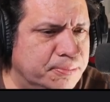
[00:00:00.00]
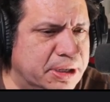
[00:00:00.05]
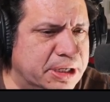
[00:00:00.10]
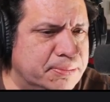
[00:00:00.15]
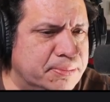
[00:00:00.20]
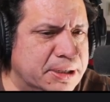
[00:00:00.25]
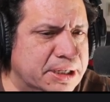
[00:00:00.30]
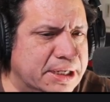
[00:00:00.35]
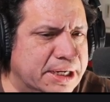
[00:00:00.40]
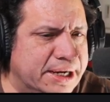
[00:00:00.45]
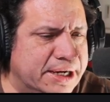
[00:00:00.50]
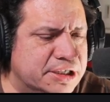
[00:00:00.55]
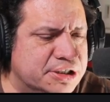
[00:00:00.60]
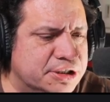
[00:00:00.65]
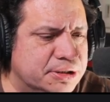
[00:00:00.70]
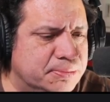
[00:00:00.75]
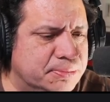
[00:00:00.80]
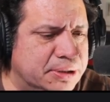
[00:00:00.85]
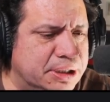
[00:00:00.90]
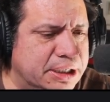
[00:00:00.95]
Make me an
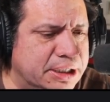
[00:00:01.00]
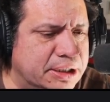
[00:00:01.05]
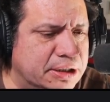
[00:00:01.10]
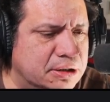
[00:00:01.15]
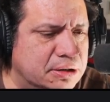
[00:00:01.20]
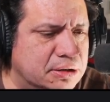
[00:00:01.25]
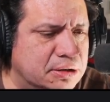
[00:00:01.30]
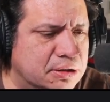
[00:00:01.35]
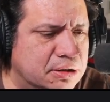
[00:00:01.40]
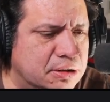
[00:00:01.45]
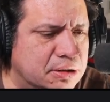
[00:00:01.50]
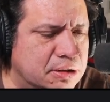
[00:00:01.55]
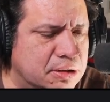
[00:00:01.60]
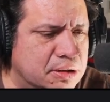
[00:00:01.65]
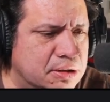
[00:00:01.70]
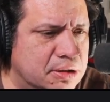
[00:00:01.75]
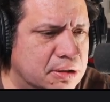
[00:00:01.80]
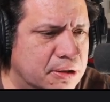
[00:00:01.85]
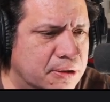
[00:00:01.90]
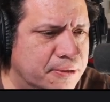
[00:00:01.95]
action plan
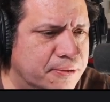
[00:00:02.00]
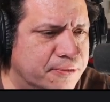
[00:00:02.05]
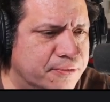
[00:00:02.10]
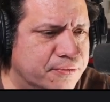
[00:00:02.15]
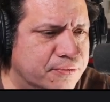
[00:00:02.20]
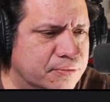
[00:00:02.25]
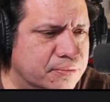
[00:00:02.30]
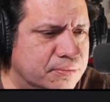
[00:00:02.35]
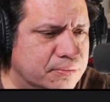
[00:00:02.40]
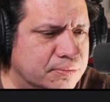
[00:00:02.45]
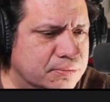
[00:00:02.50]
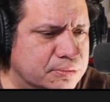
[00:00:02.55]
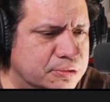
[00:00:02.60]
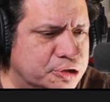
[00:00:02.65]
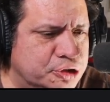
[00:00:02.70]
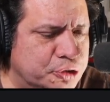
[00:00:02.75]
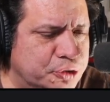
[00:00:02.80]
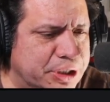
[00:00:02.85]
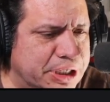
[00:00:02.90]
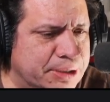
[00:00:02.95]

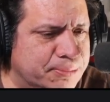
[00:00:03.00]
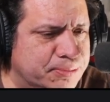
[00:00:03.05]
to